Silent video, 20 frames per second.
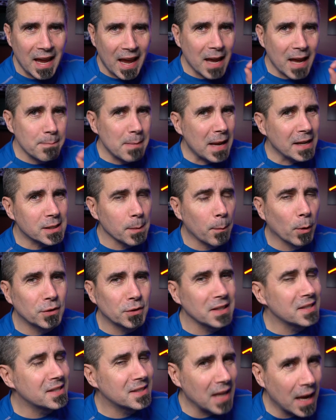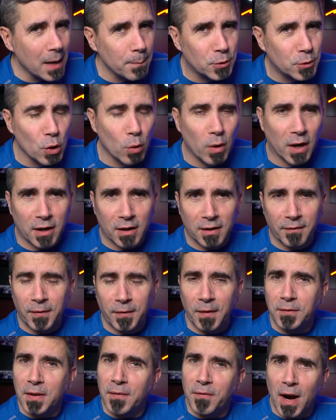and makes about the same
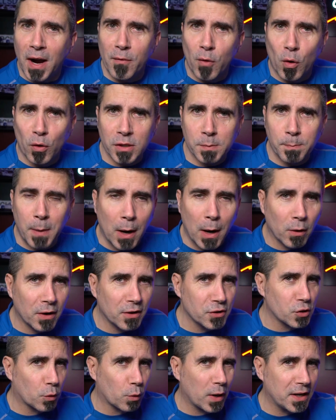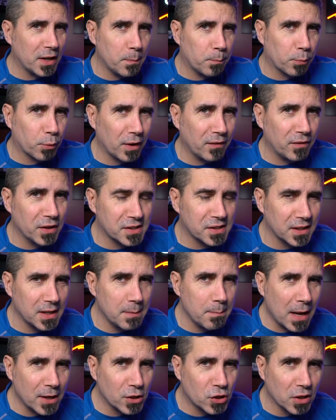255 horsepower as already previously
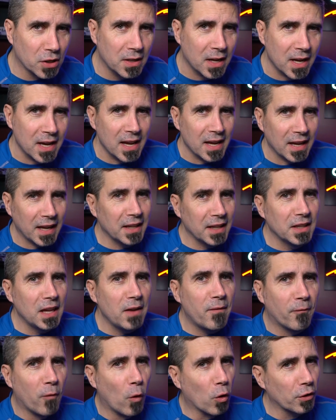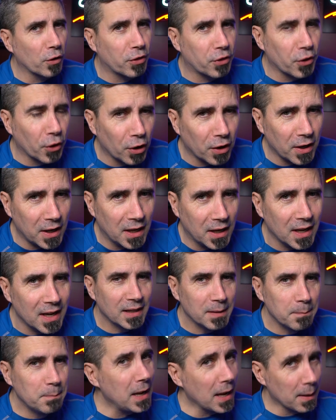mentioned in the 430
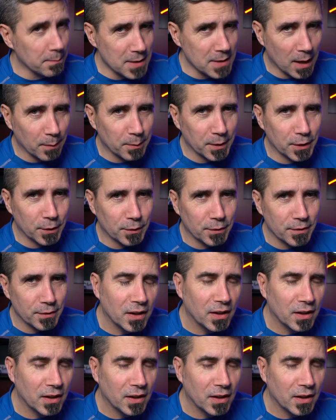BMW.